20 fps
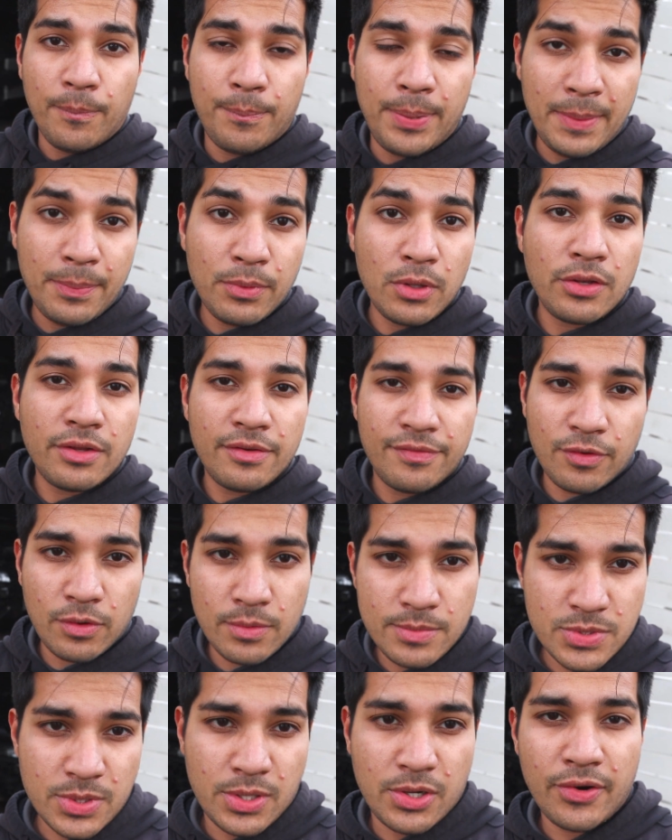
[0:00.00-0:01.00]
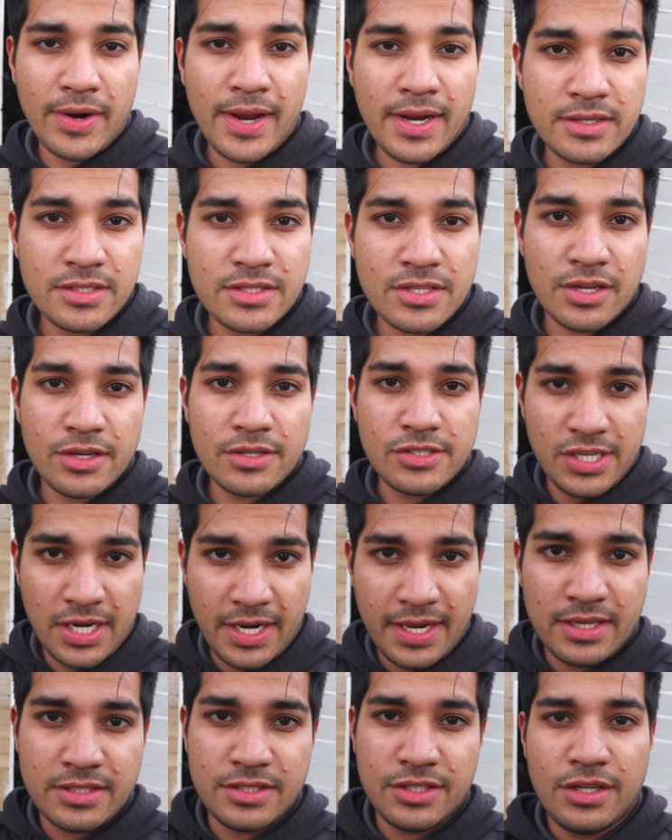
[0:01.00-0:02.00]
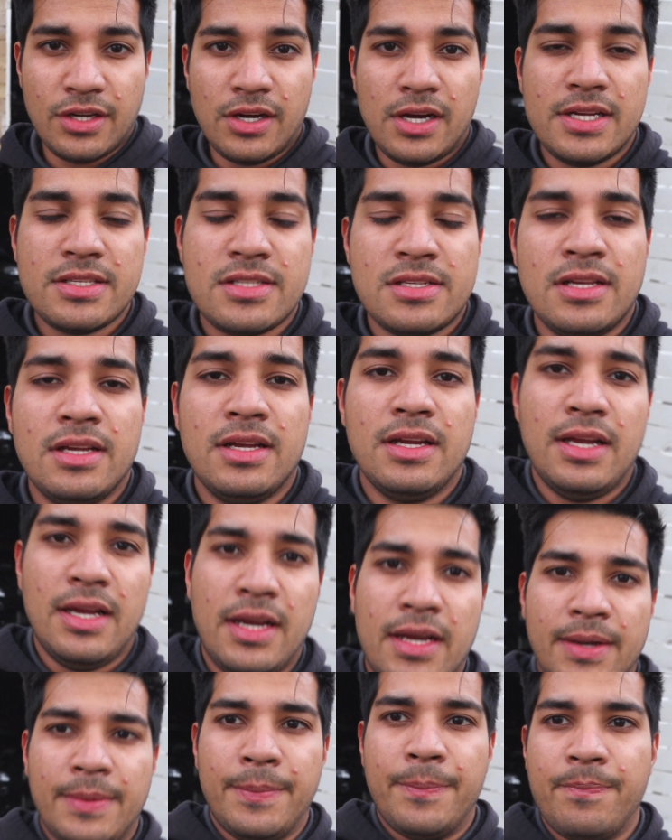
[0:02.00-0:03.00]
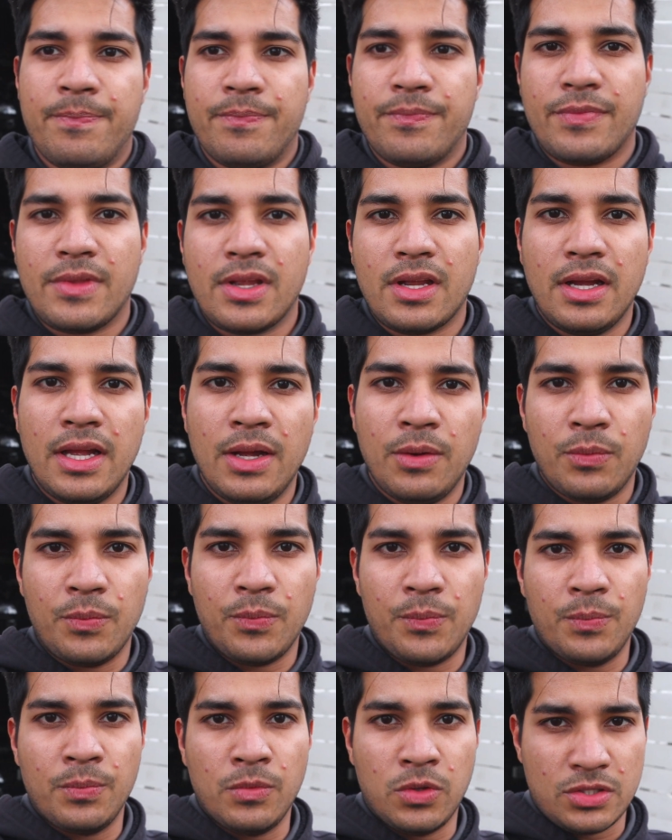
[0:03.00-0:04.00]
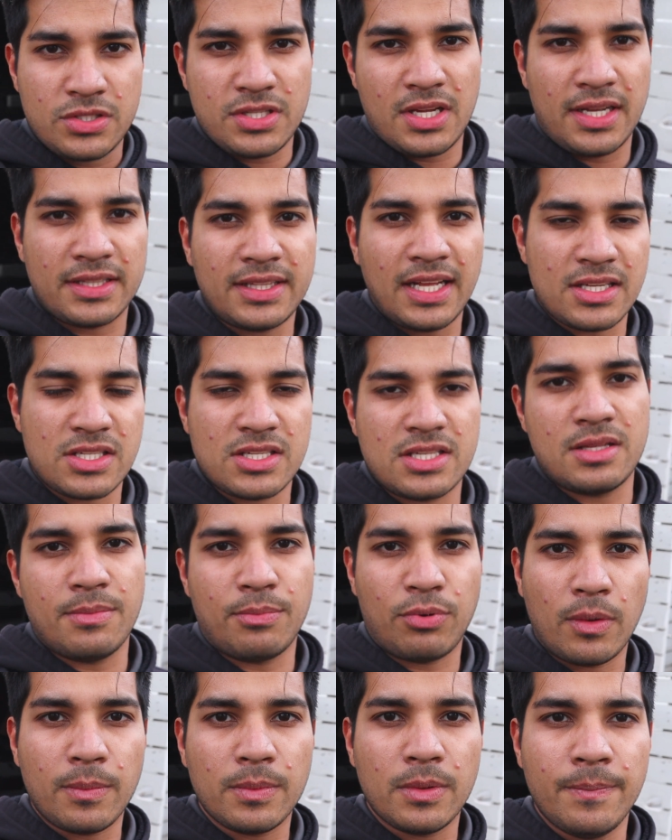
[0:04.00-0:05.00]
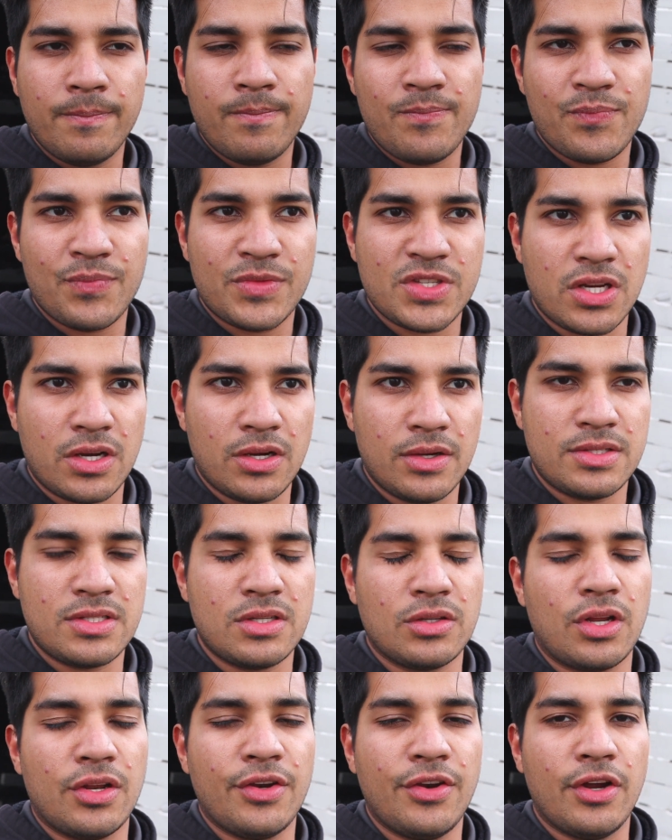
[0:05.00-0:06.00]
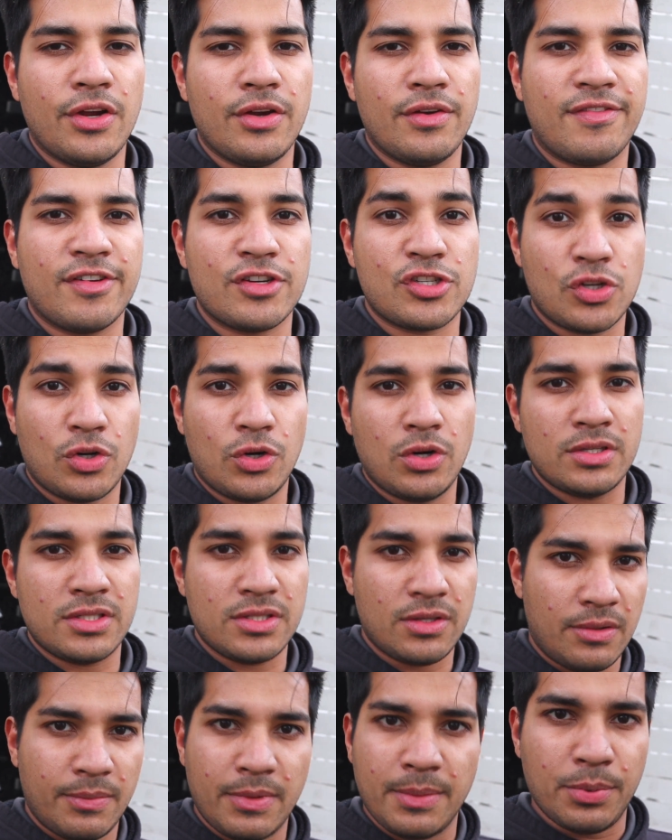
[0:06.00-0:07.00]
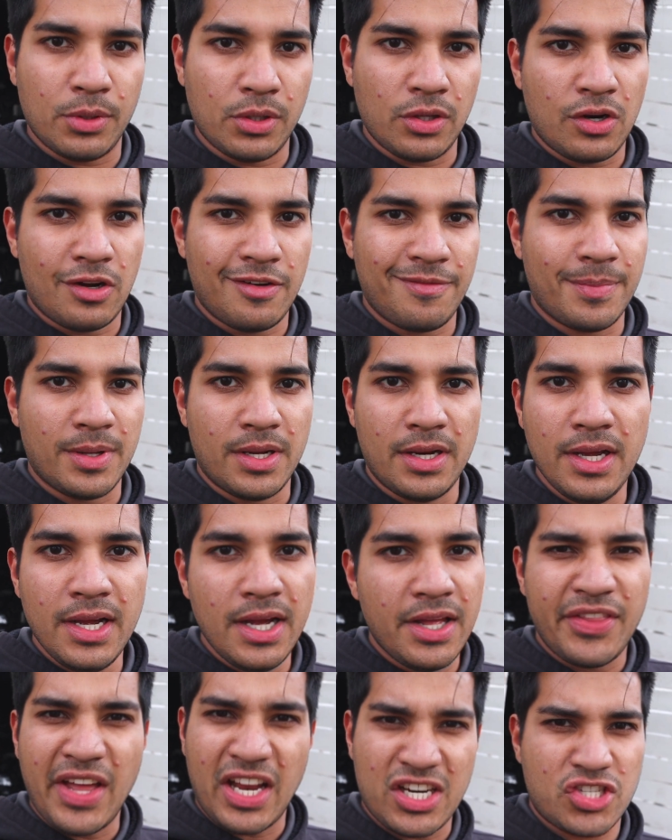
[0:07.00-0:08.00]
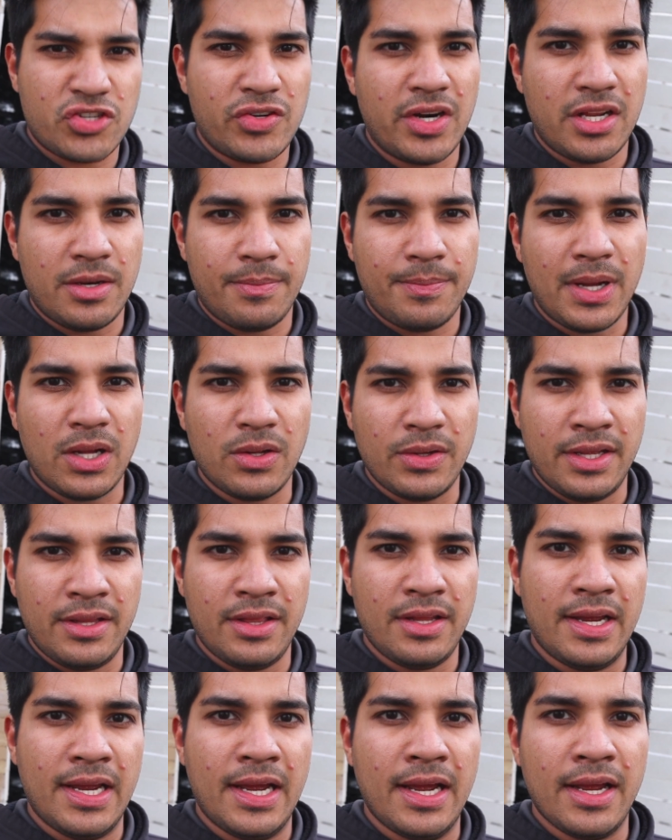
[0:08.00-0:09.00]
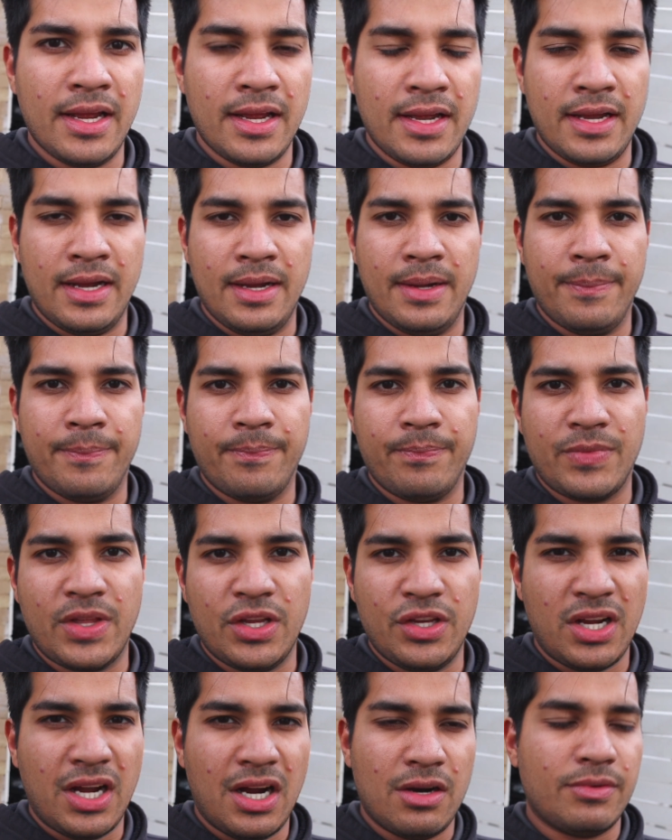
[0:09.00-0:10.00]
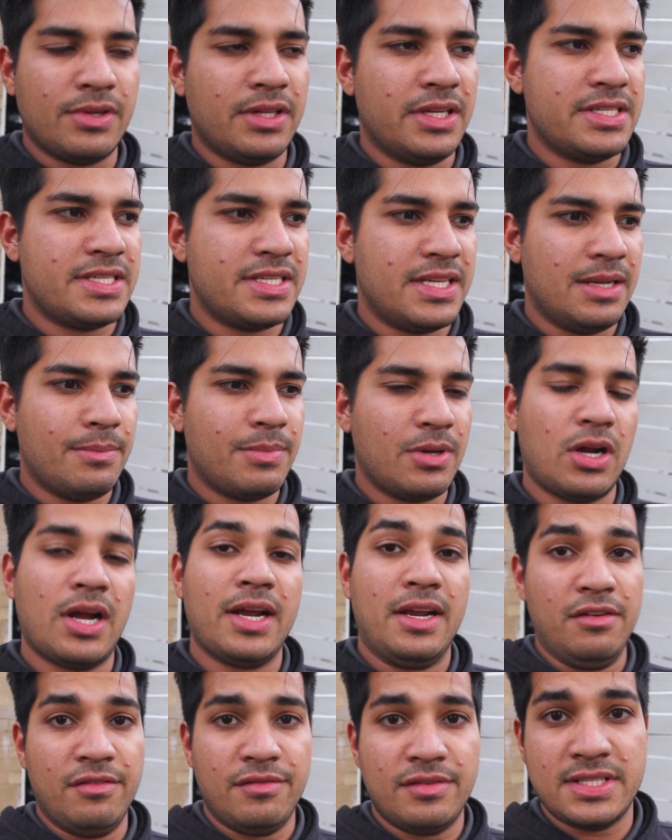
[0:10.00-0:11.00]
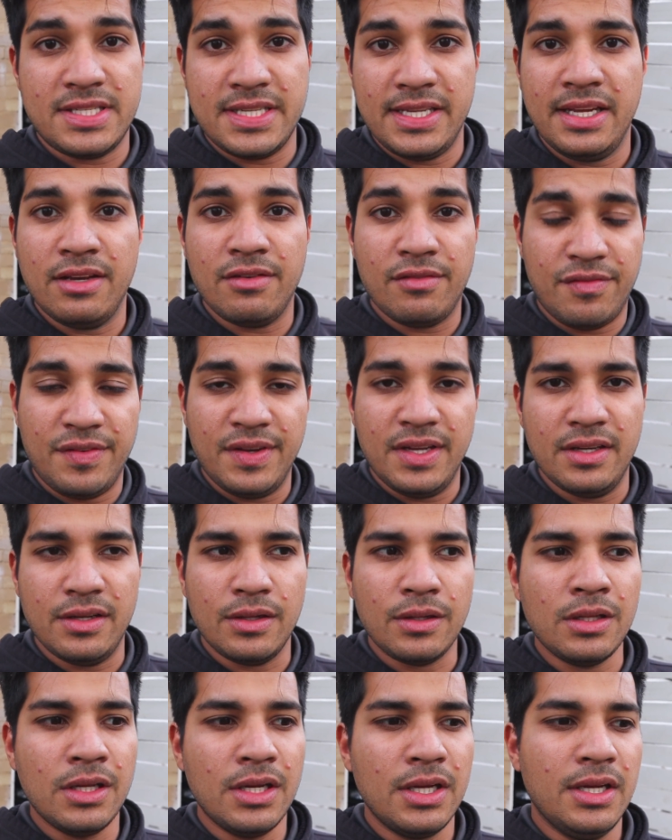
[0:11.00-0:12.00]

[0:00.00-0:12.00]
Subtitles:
people on the forums were correct, so shout out to you guys. It looks like that's the problem, so still don't know for sure until we pull it off, but that shredded belt in there that you can't really see but I can see and feel